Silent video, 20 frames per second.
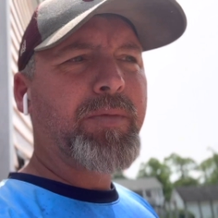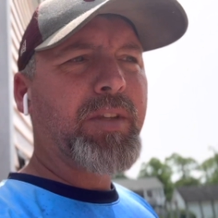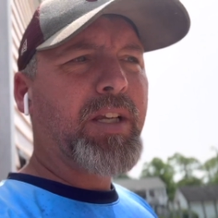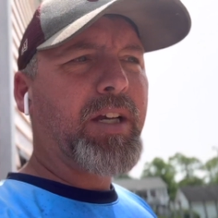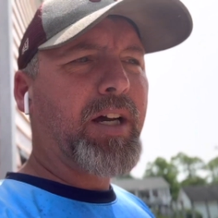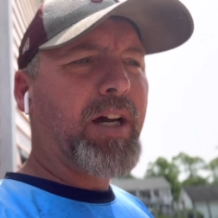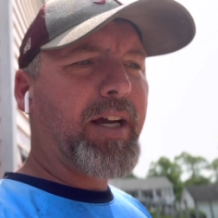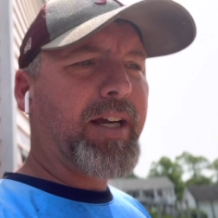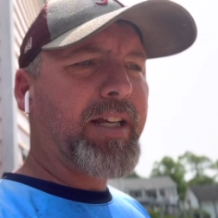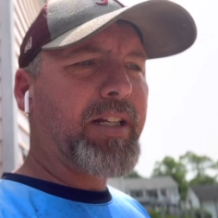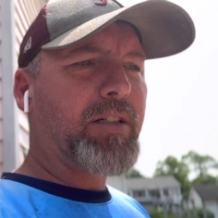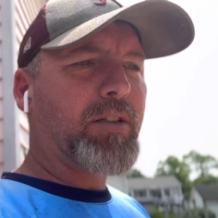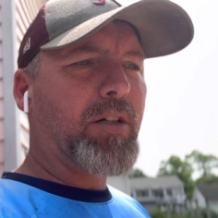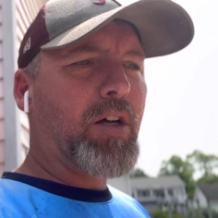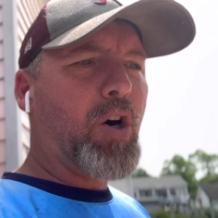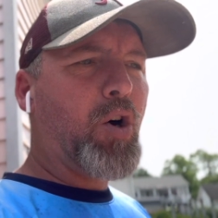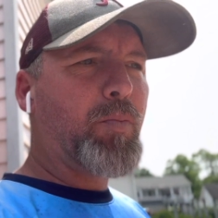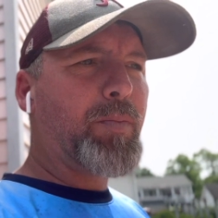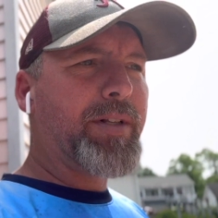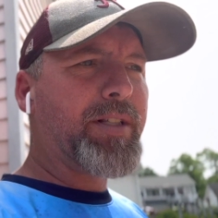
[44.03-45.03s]
It
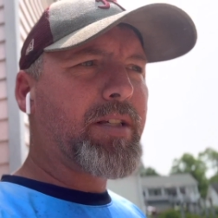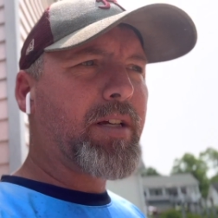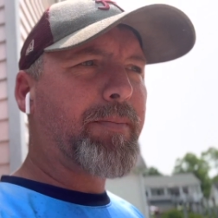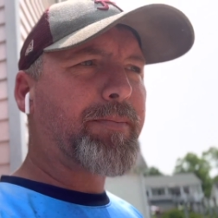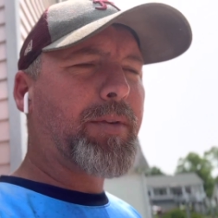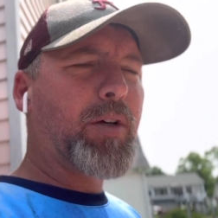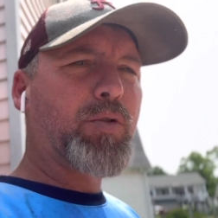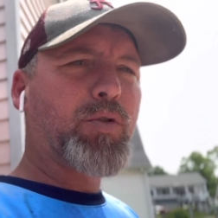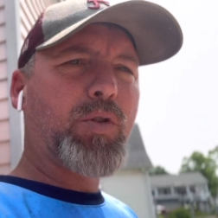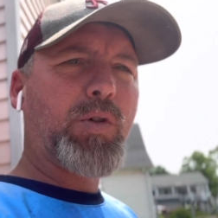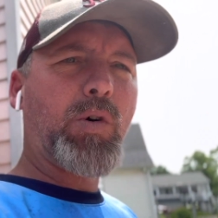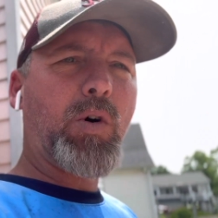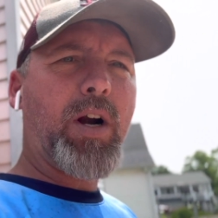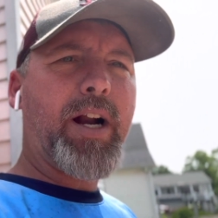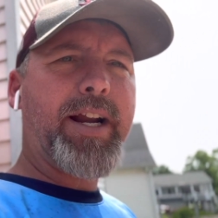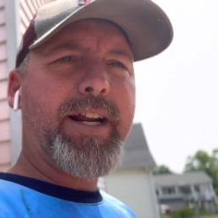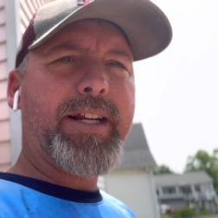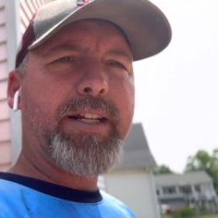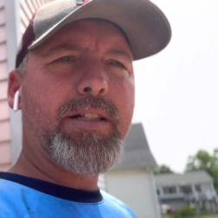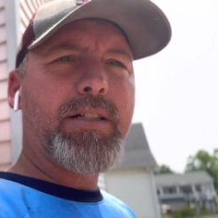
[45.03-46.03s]
opens up those
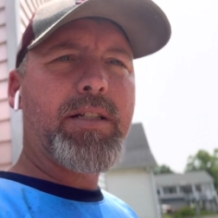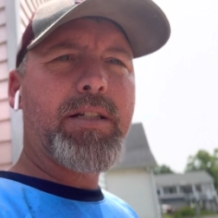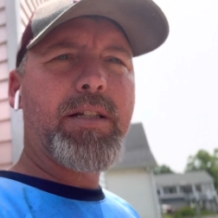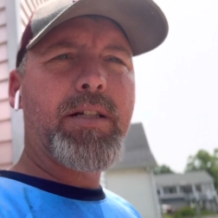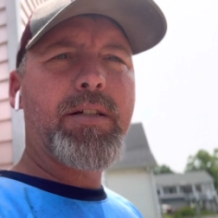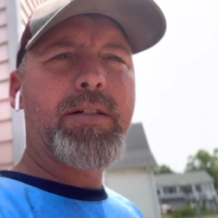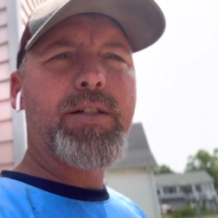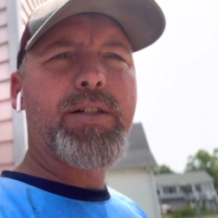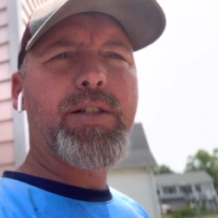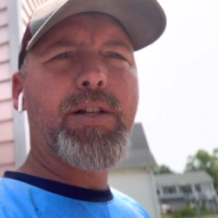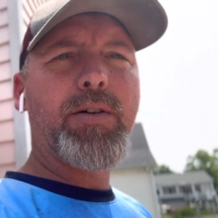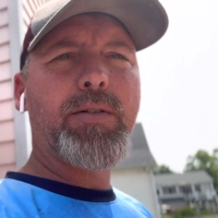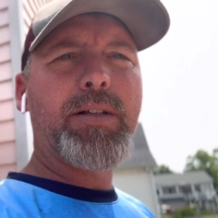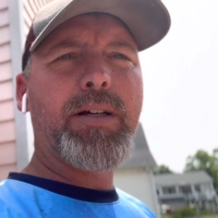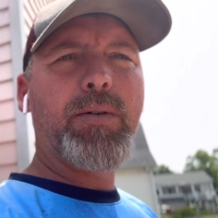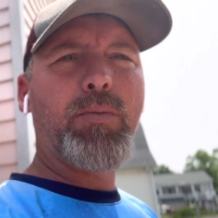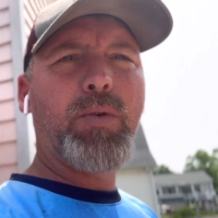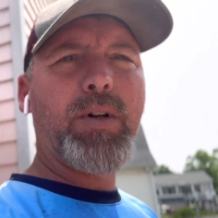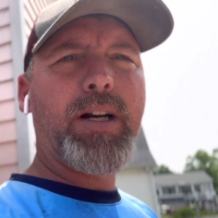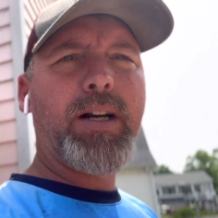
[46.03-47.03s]
grains so
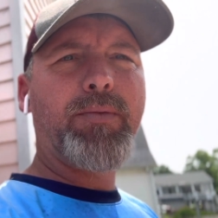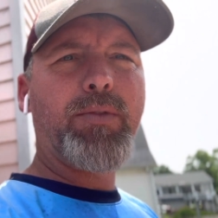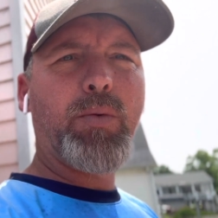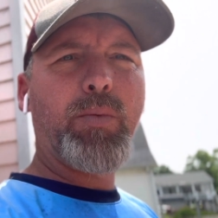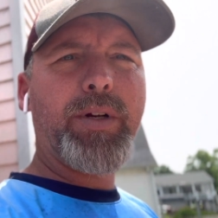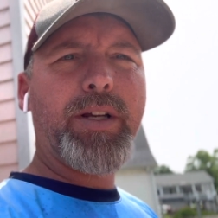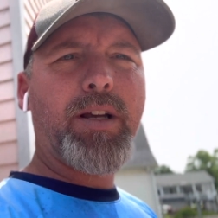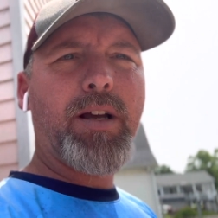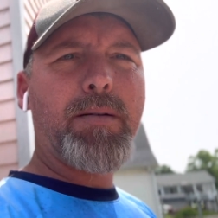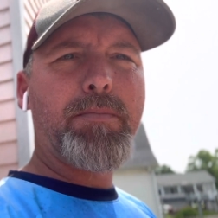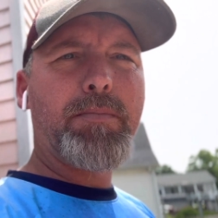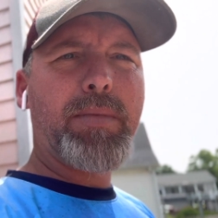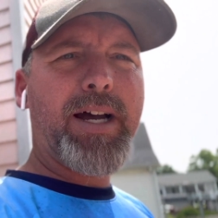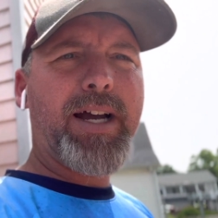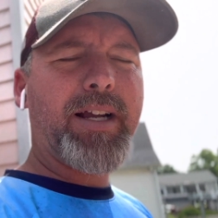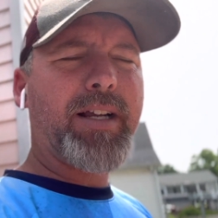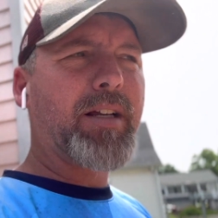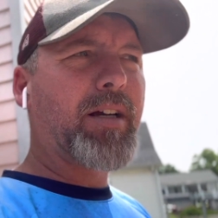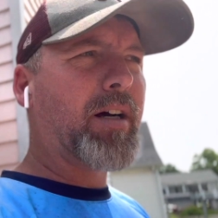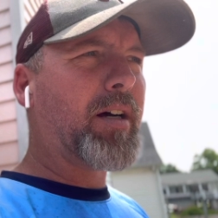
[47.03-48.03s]
that whenever we come
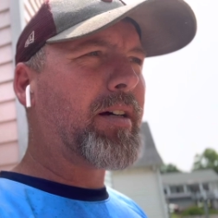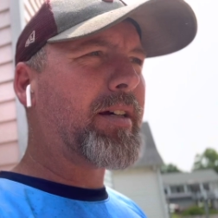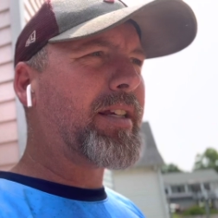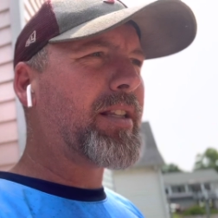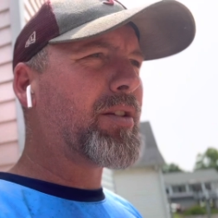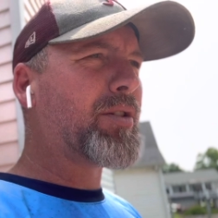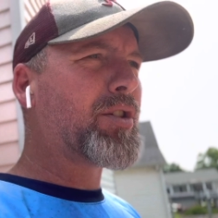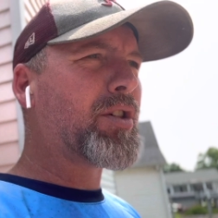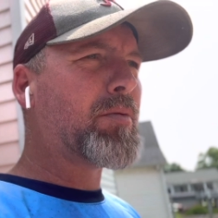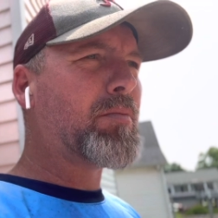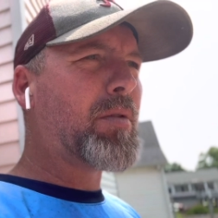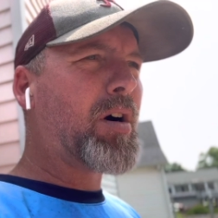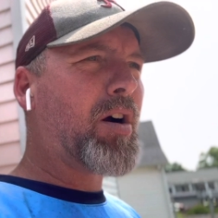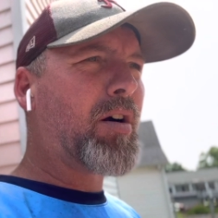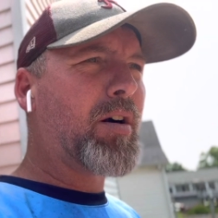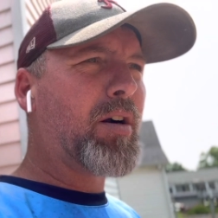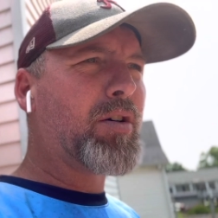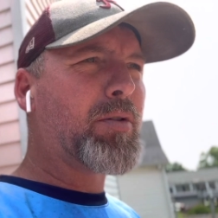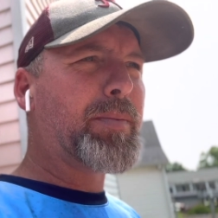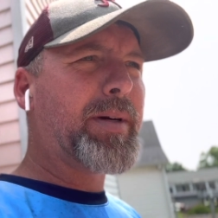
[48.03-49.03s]
back, either
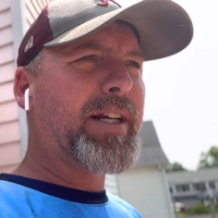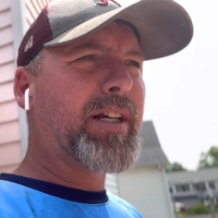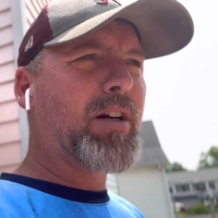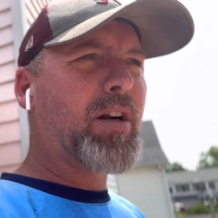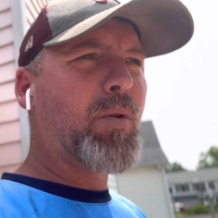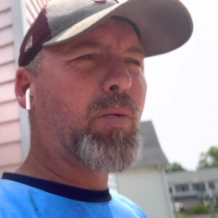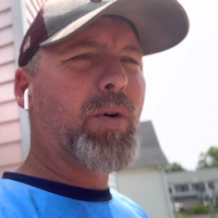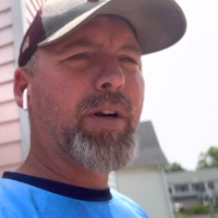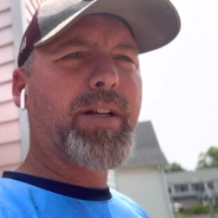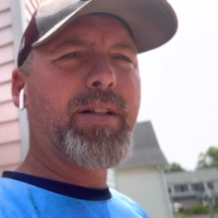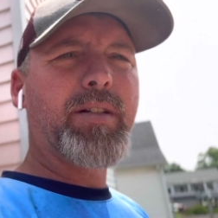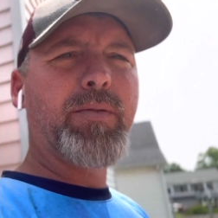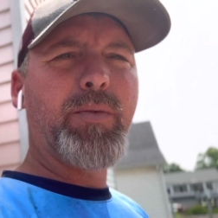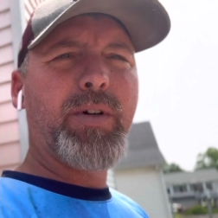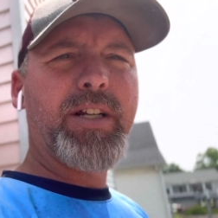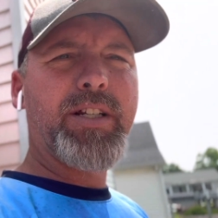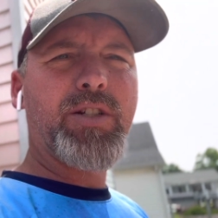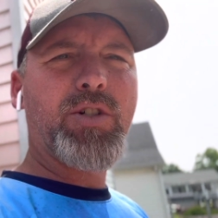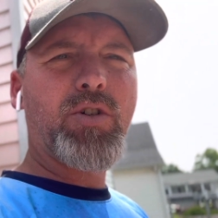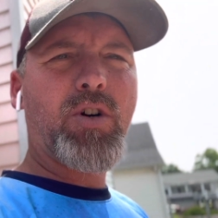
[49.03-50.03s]
tomorrow, depending on
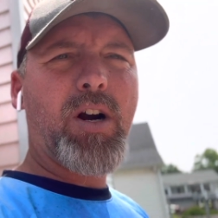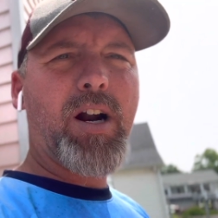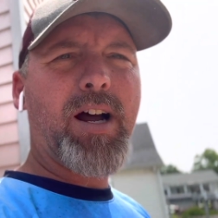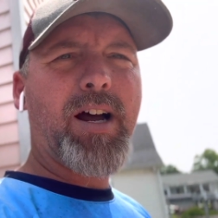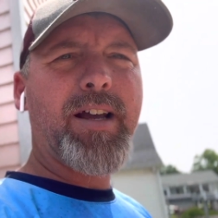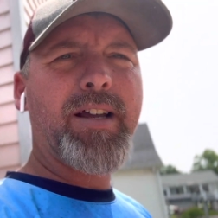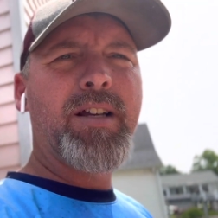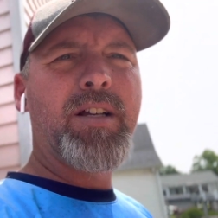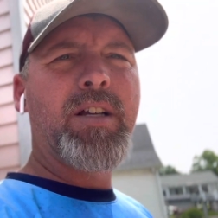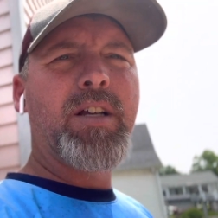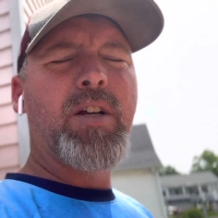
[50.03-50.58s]
when it's dry,